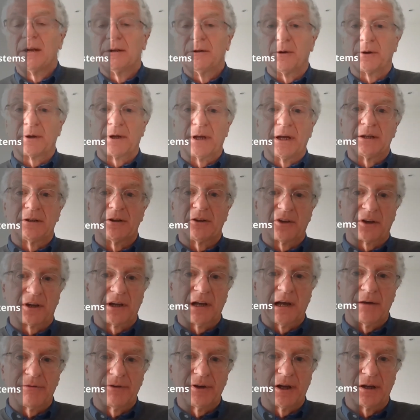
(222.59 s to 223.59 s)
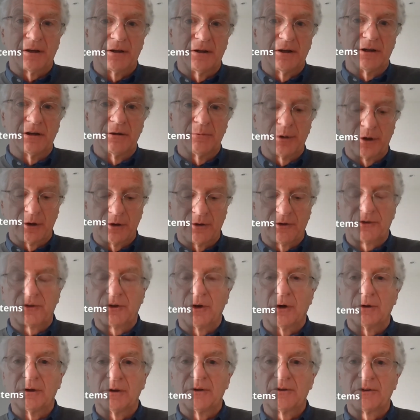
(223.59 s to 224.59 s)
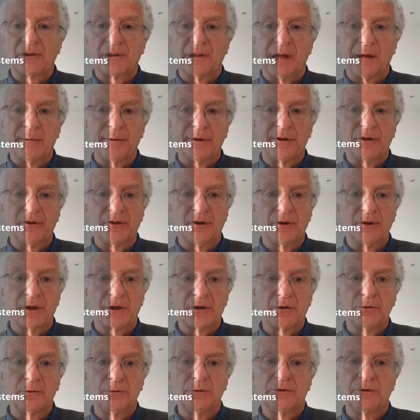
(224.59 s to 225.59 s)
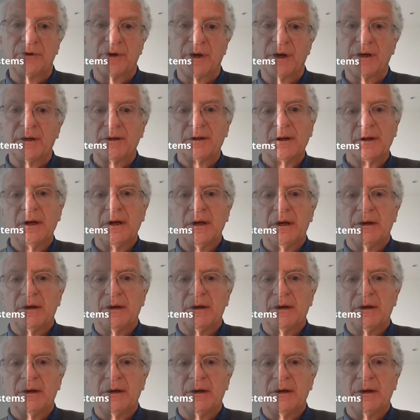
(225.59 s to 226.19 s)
Now again, there's a caveat here because Scotland's climate is on the cool side,